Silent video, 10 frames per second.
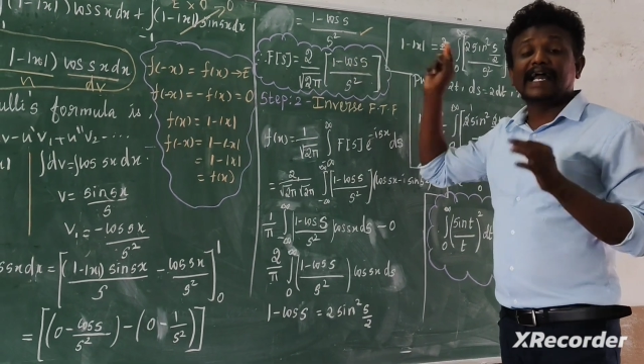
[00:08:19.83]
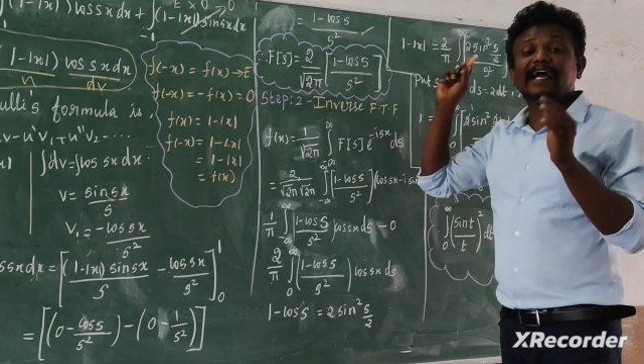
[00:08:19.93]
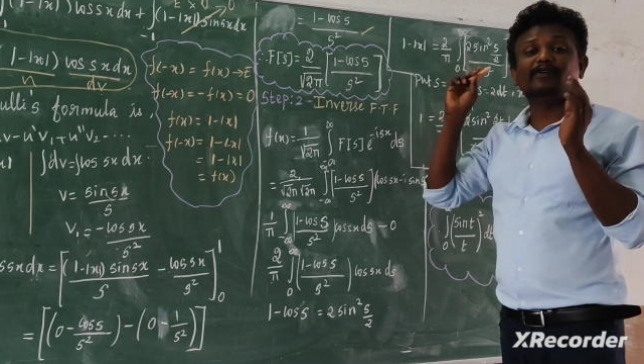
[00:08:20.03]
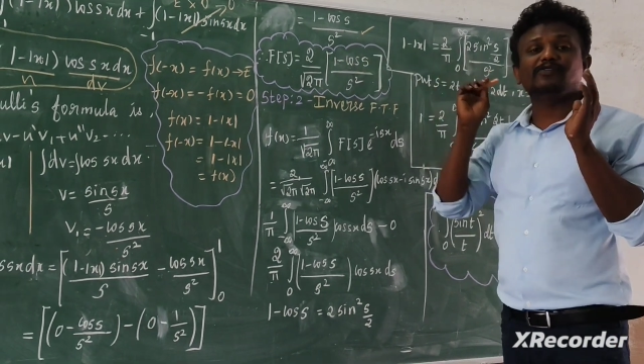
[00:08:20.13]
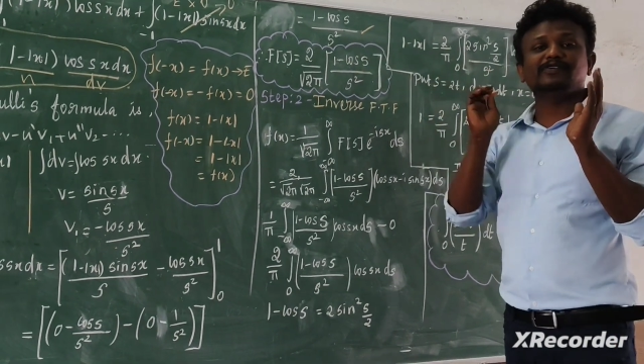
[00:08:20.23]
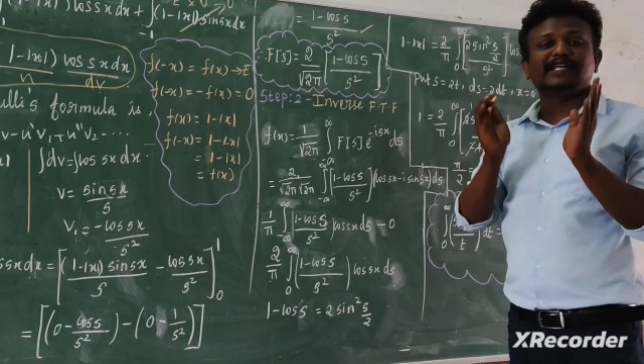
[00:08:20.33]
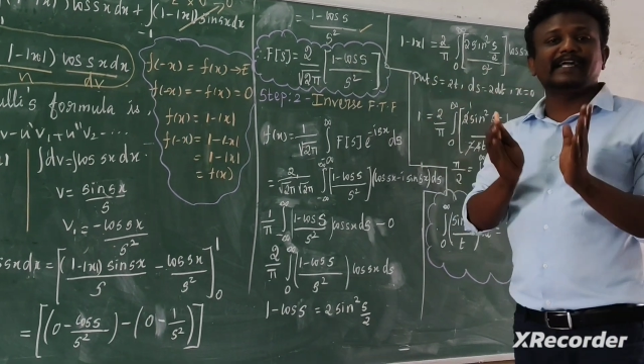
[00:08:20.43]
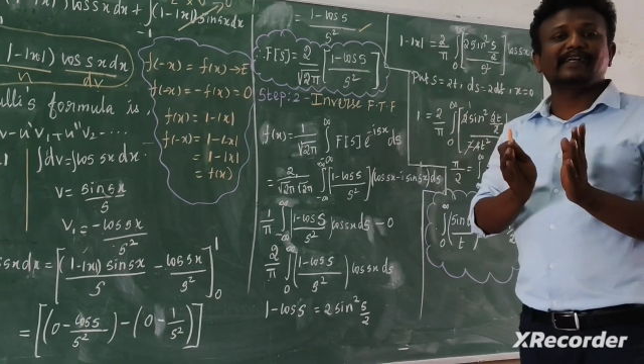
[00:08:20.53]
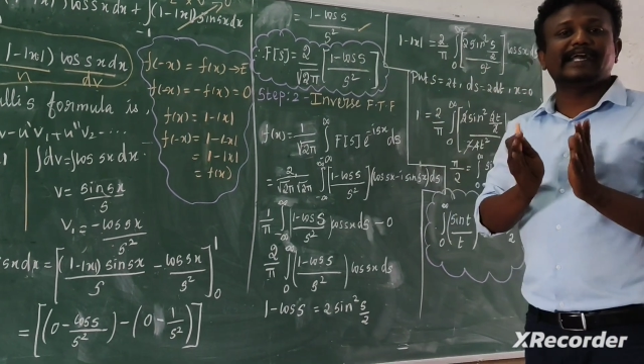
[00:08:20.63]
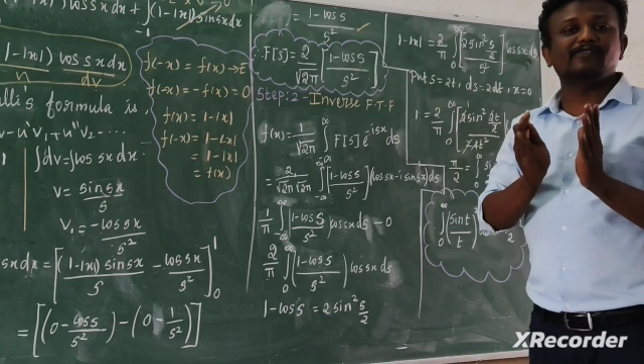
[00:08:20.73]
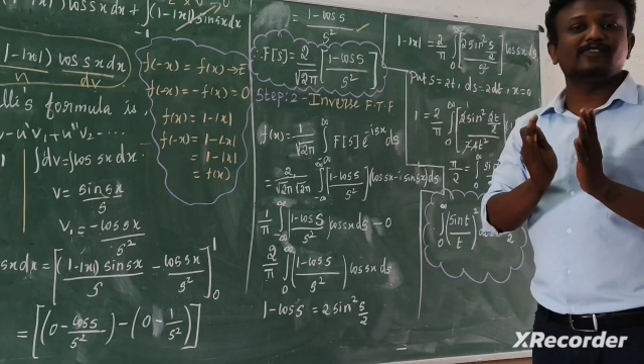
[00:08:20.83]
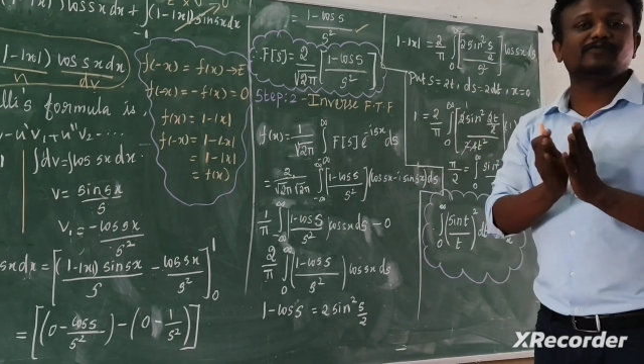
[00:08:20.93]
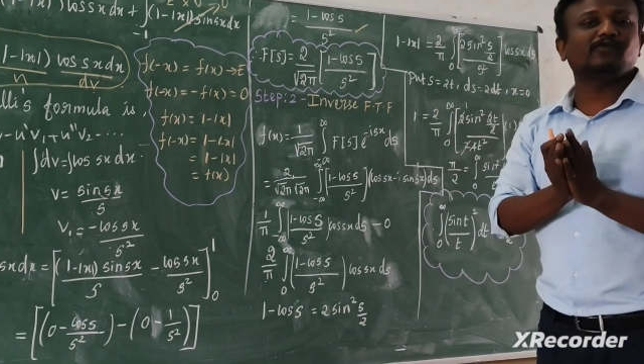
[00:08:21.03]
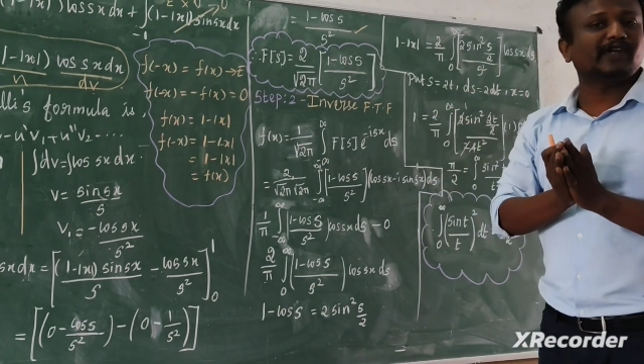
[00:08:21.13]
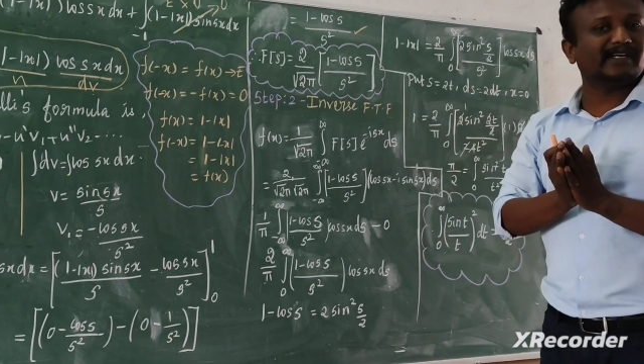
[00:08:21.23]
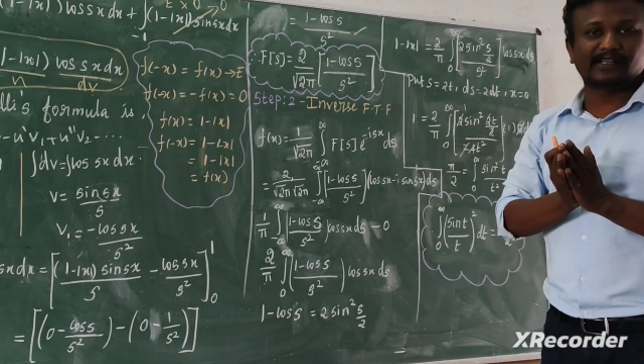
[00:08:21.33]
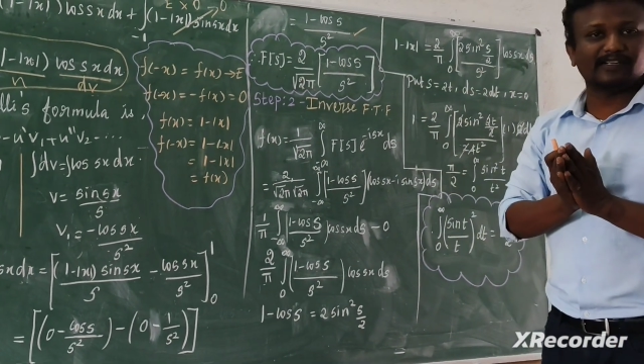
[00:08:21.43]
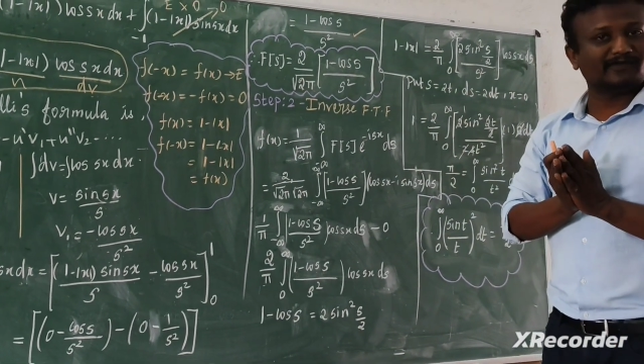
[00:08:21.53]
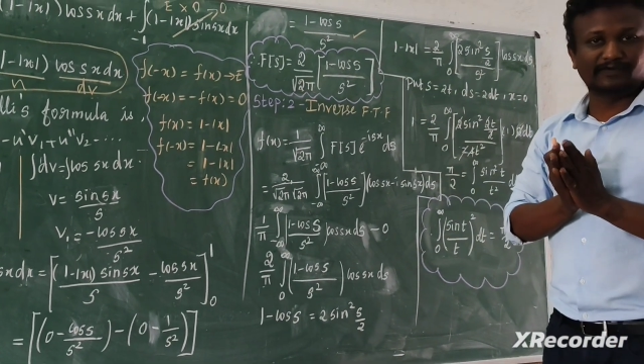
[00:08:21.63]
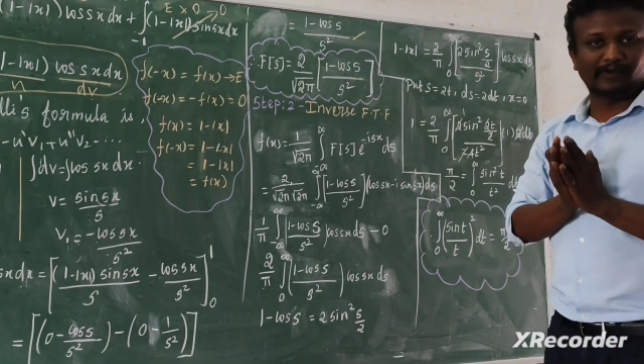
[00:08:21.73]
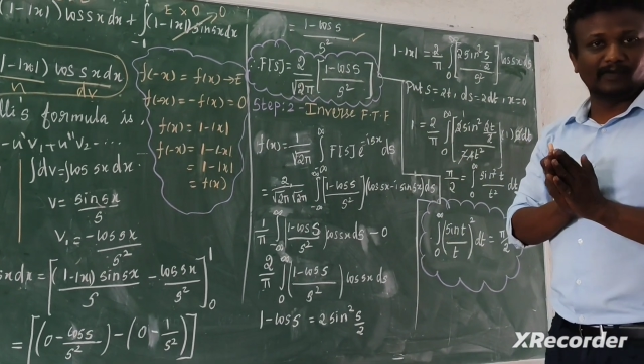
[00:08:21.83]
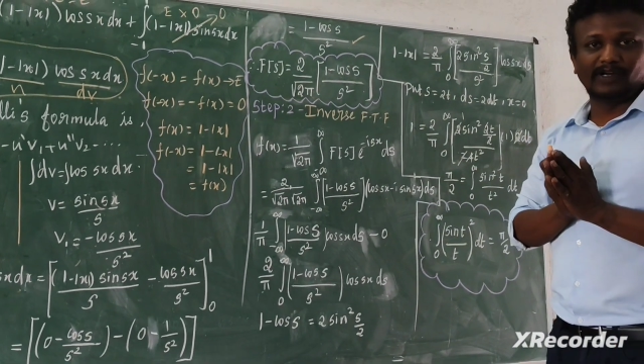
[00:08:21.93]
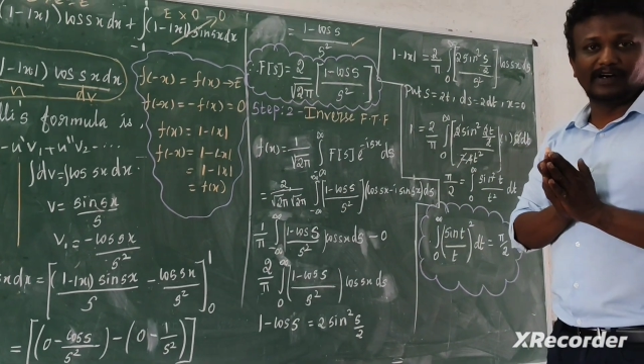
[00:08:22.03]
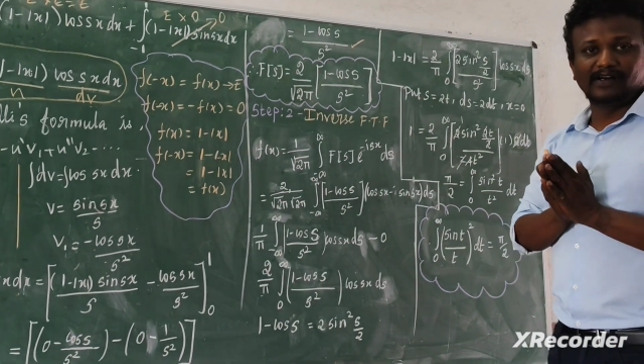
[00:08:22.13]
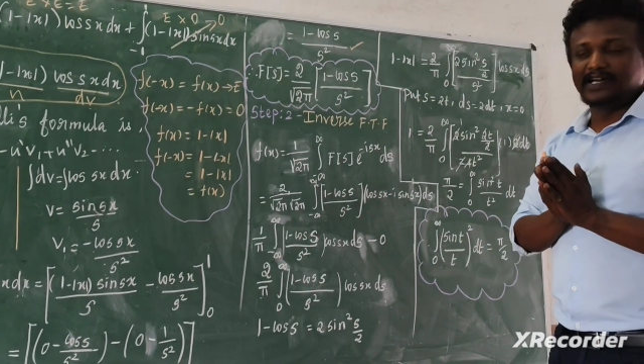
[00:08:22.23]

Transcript: I have to take inverse Fourier transform formula,